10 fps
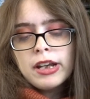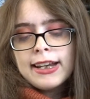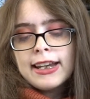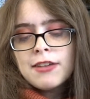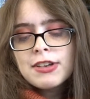
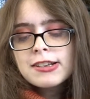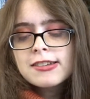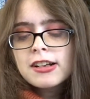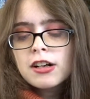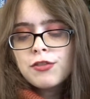Even
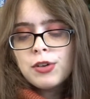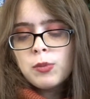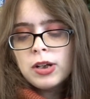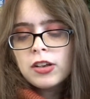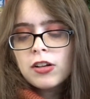Sarah found
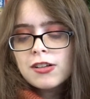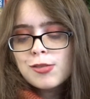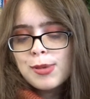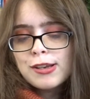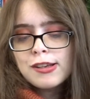one
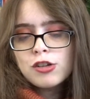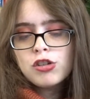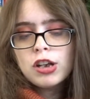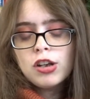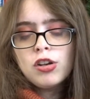Christmas that she
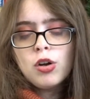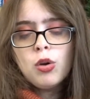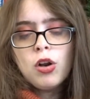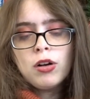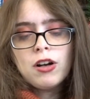could no
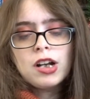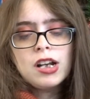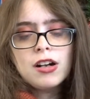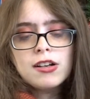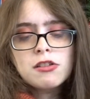longer hear
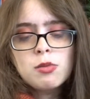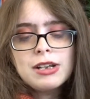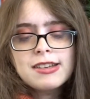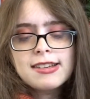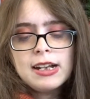its sweet
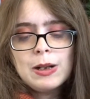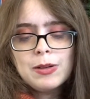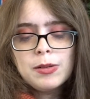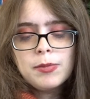sound.